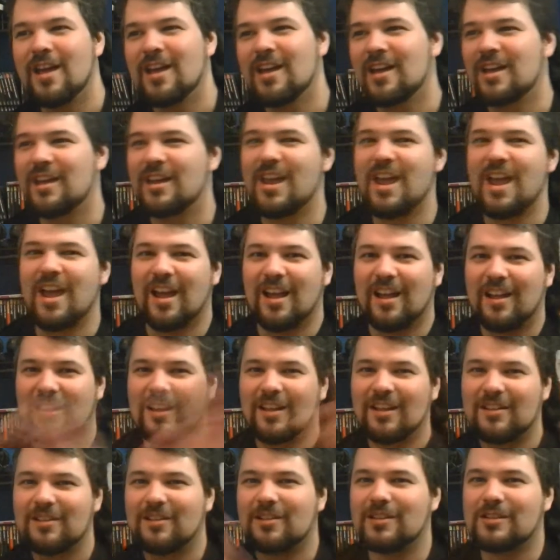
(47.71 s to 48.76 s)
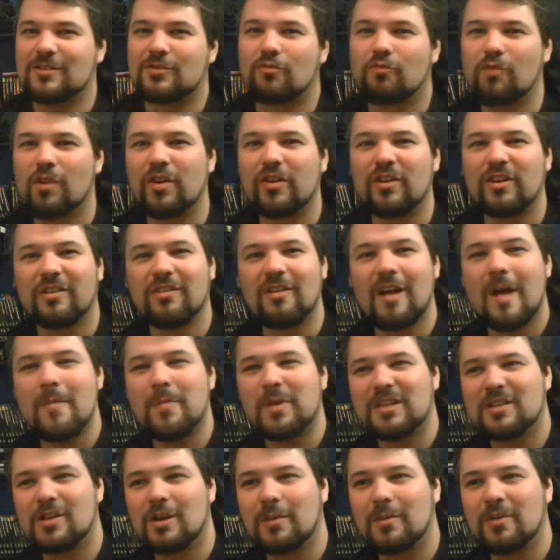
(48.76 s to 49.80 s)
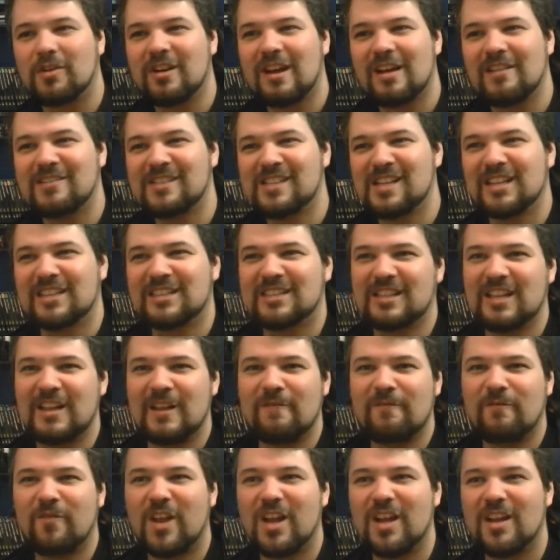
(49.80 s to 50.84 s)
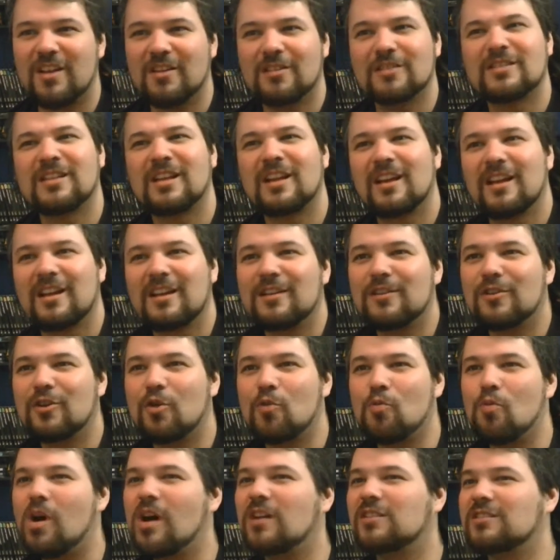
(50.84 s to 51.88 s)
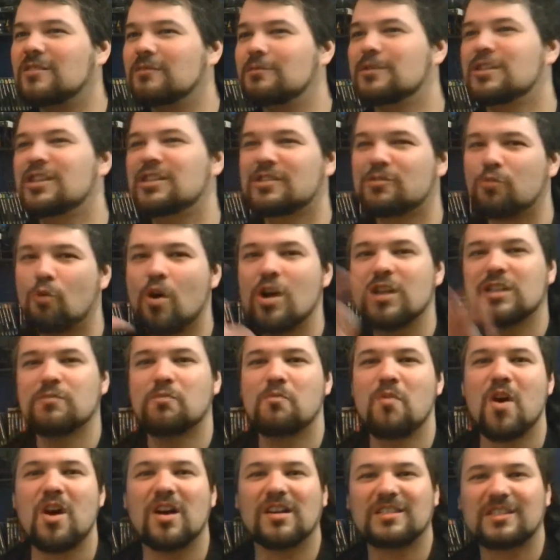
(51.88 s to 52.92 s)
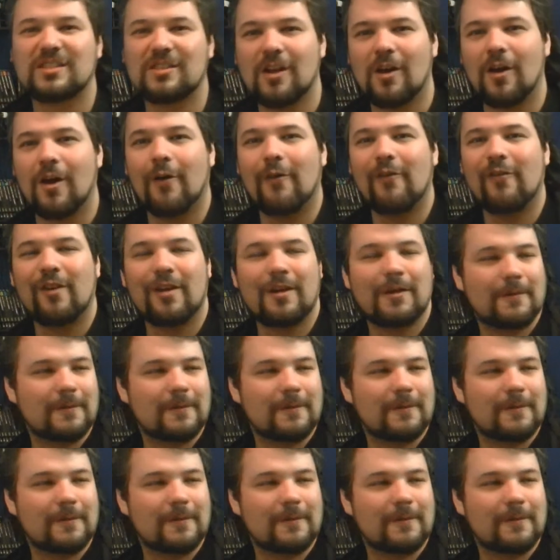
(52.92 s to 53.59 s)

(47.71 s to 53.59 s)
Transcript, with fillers: Yeah, there's really crappy TurboGrafx 16 videos. Don't watch them, just watch my stuff.